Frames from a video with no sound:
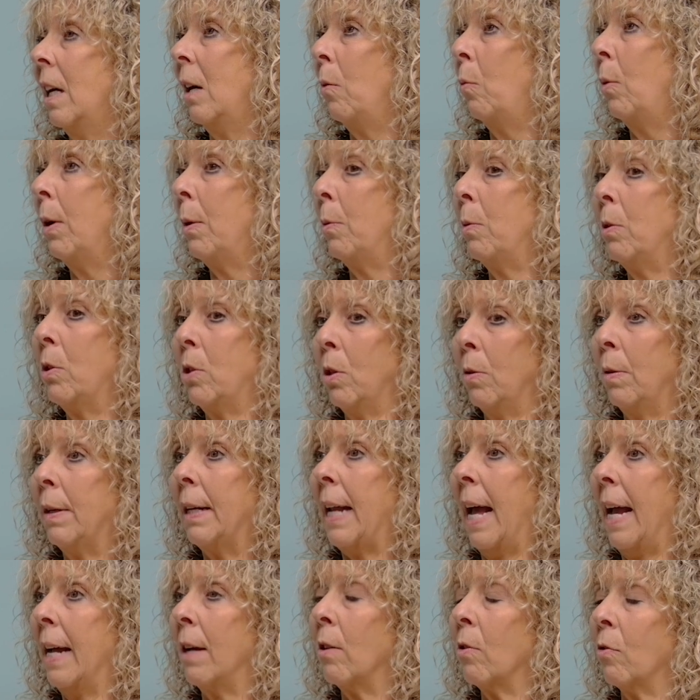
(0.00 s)
we were doing
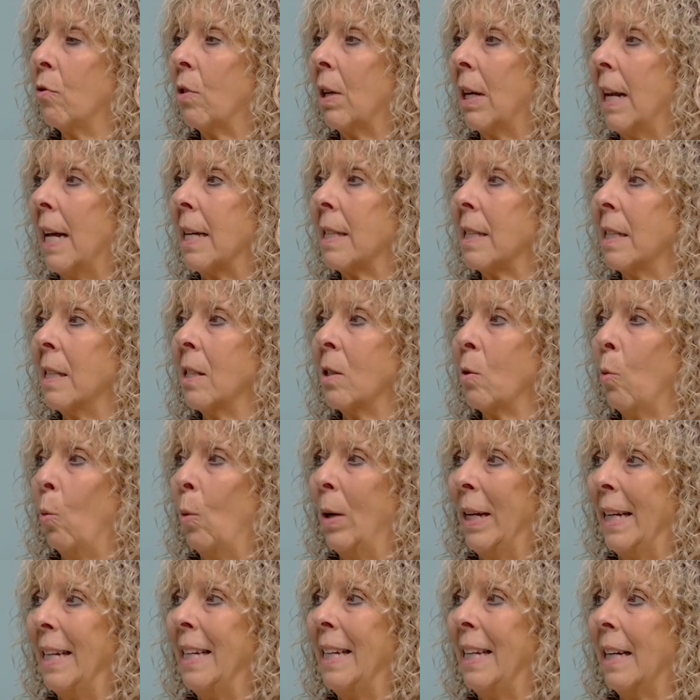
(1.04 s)
800 lessons a
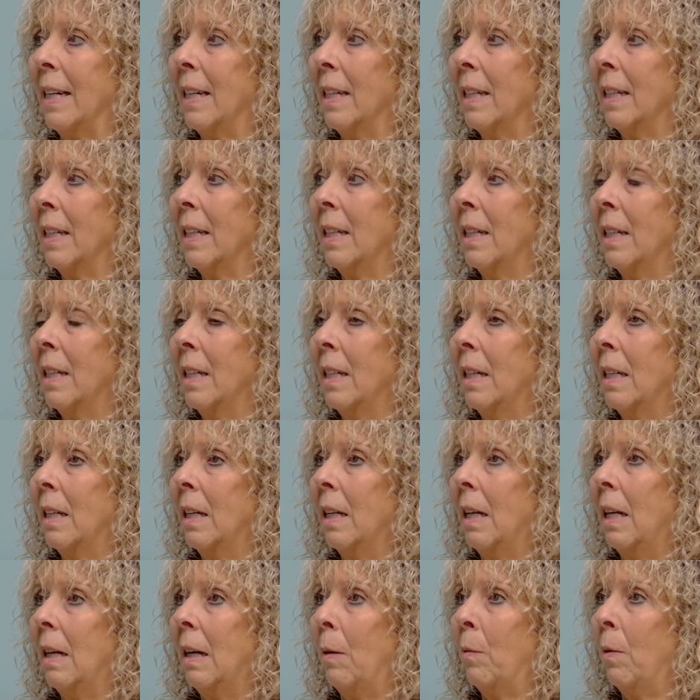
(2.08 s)
week.
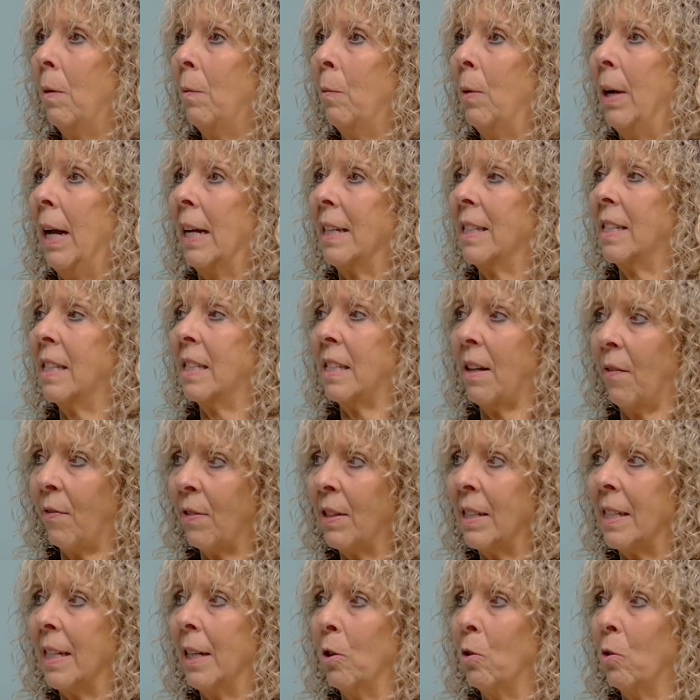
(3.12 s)
We had
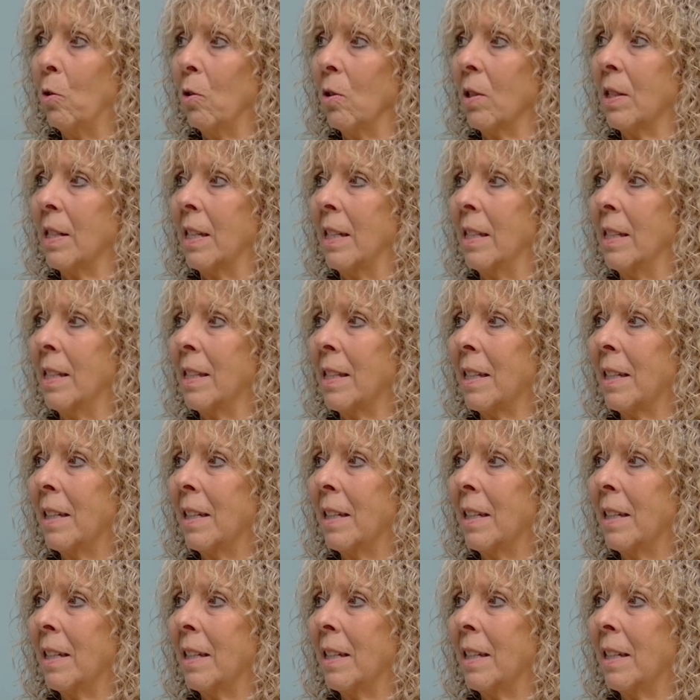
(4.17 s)
70 horses.